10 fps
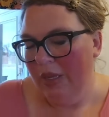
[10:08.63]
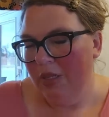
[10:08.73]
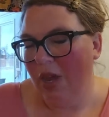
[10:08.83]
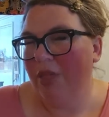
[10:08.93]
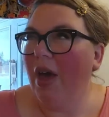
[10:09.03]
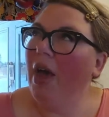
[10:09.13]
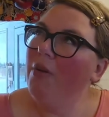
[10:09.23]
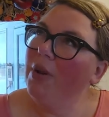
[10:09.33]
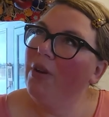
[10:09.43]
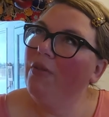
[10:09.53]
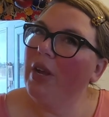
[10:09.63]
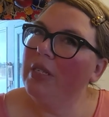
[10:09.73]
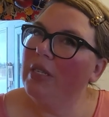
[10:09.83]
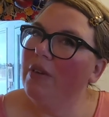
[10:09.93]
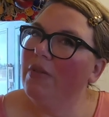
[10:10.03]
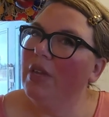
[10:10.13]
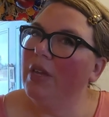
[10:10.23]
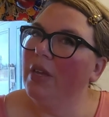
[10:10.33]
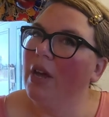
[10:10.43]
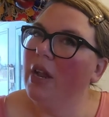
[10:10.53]
so I thought, I wonder if I see
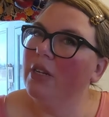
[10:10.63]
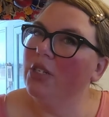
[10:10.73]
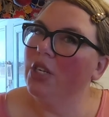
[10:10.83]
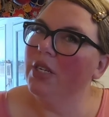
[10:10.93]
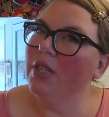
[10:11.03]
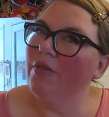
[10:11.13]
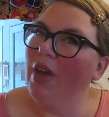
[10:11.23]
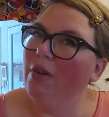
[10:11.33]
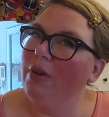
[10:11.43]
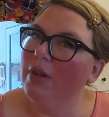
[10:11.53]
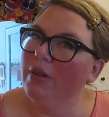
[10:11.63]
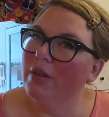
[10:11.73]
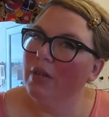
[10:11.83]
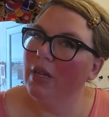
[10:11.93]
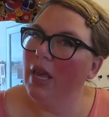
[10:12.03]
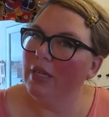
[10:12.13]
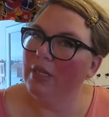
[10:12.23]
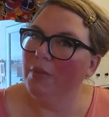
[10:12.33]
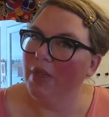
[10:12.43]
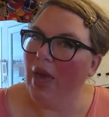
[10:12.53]
the cottage cheese, if that would get
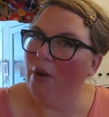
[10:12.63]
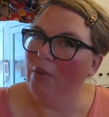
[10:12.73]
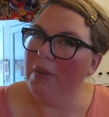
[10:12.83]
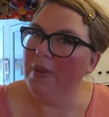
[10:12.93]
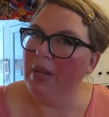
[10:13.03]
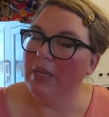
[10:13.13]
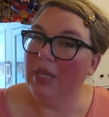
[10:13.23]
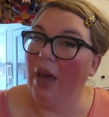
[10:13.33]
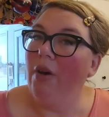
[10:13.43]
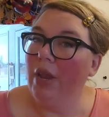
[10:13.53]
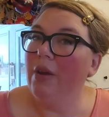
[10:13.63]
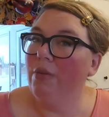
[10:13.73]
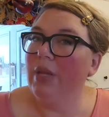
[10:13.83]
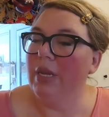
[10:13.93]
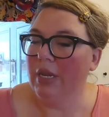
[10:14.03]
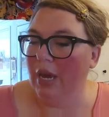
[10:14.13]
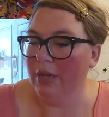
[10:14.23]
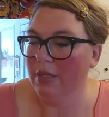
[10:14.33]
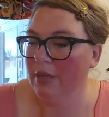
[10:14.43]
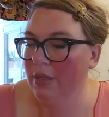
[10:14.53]
some of that weepiness out. And it really
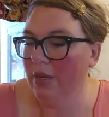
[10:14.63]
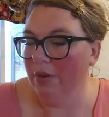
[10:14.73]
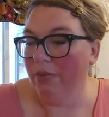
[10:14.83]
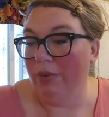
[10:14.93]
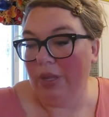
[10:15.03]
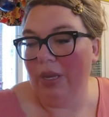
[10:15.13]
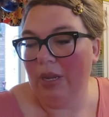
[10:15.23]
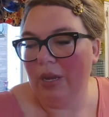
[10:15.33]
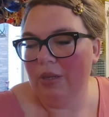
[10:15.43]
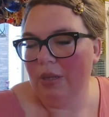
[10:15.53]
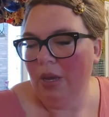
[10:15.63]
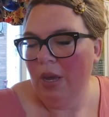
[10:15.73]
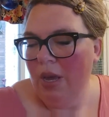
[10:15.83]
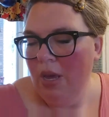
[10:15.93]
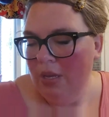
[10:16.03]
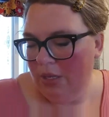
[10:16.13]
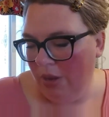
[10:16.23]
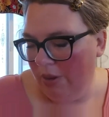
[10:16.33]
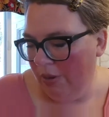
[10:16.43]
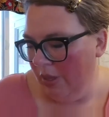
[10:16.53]
does. It really does.
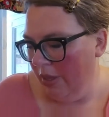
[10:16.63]
So